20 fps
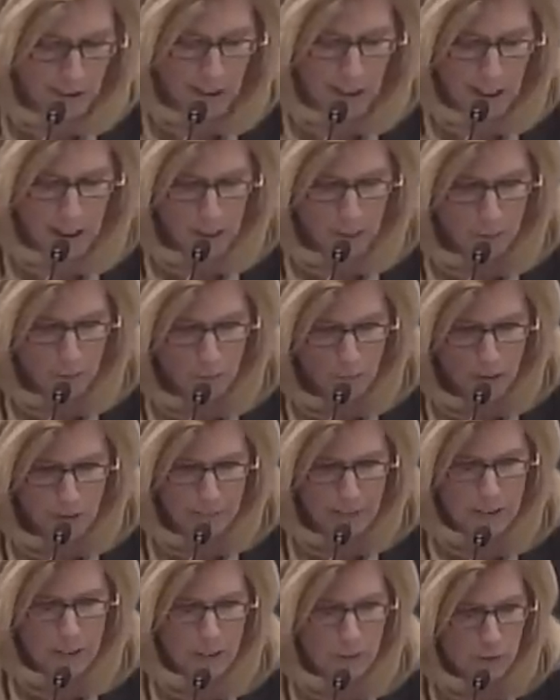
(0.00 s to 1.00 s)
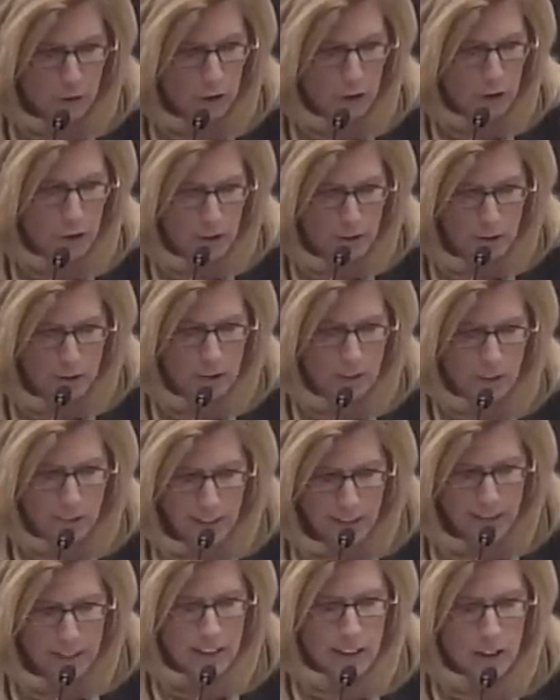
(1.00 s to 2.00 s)
I think the first
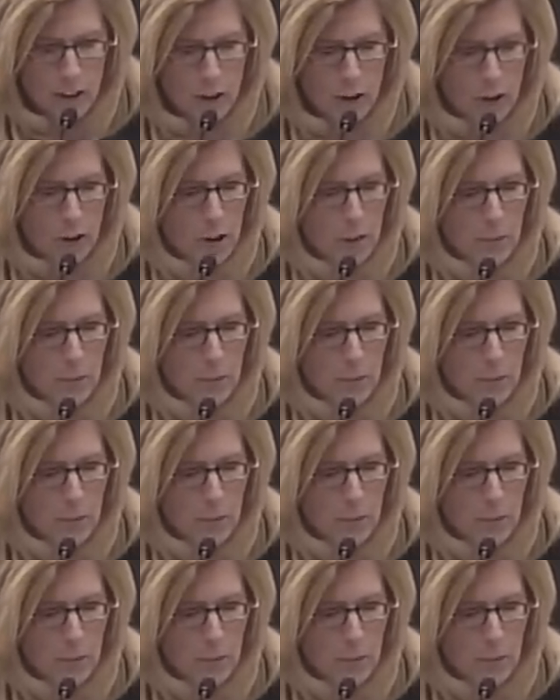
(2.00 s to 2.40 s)
thing that occurs